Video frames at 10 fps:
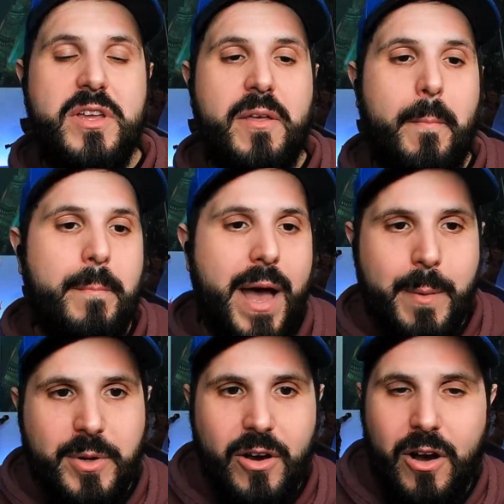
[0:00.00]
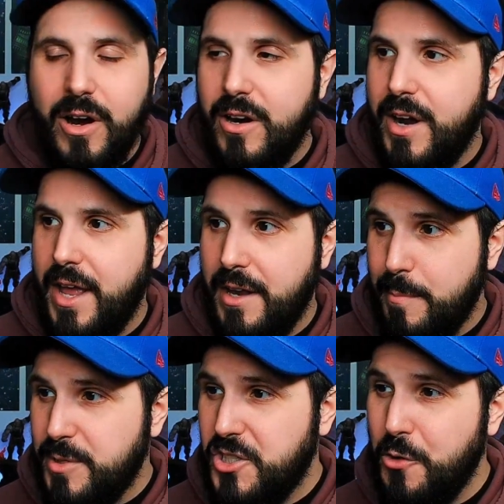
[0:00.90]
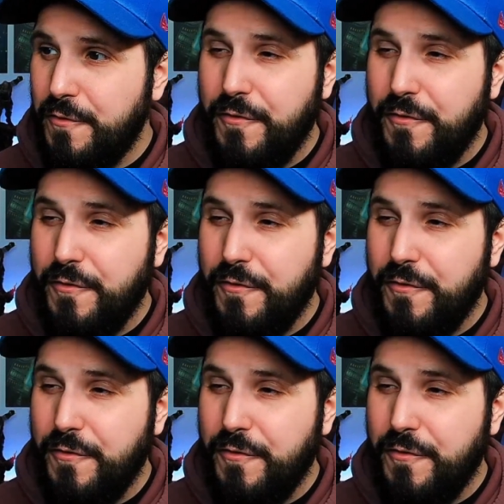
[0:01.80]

the map car, and episode